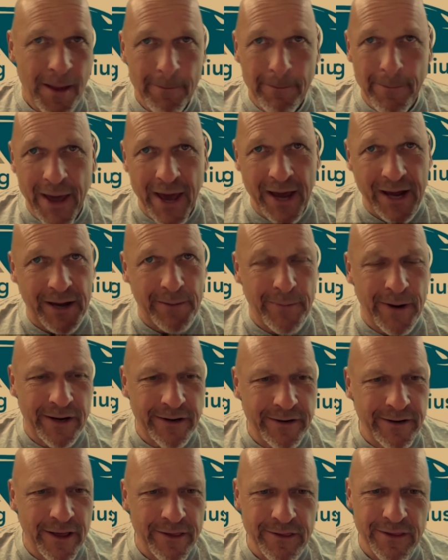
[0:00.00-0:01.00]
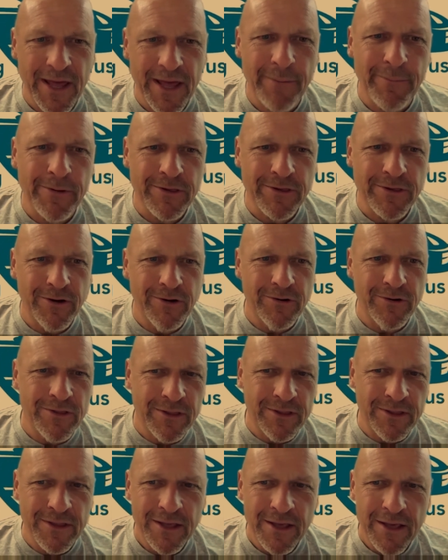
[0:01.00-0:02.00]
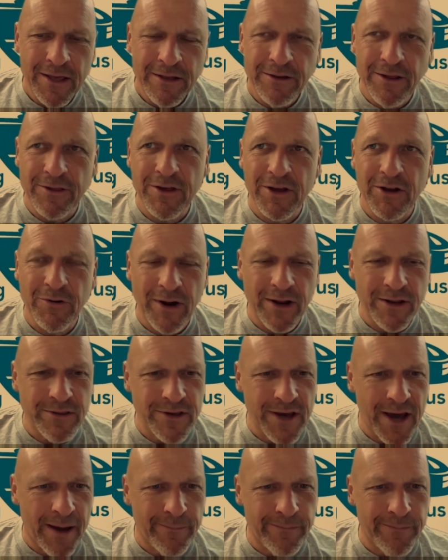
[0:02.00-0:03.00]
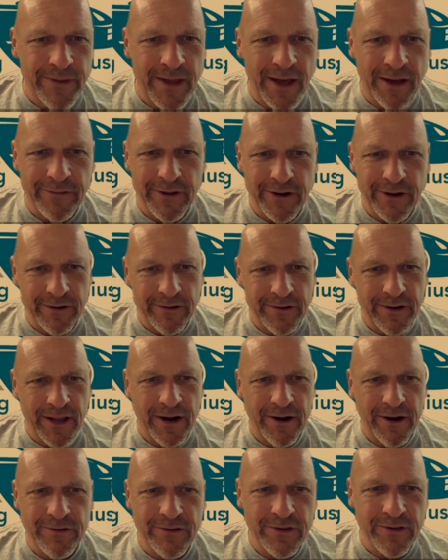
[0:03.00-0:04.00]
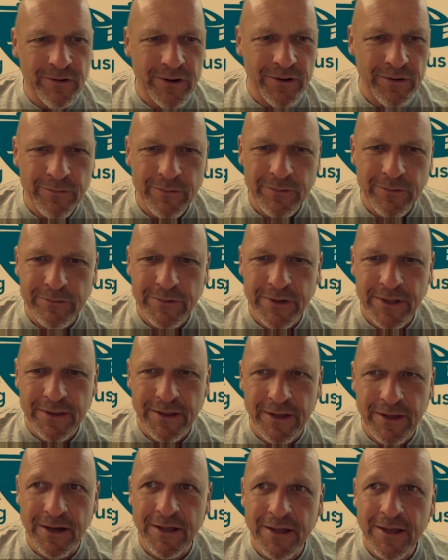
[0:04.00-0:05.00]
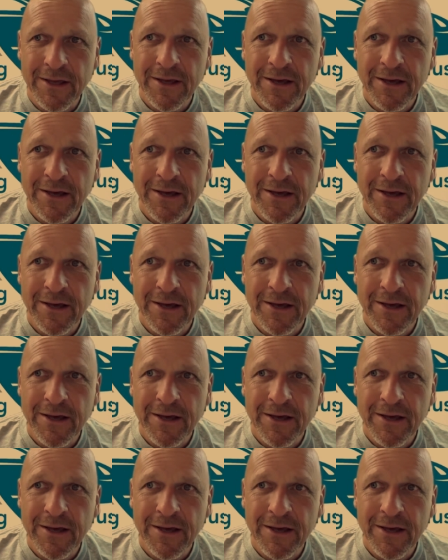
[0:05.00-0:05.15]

back about a dozen episodes and does a great job down there in Arizona with a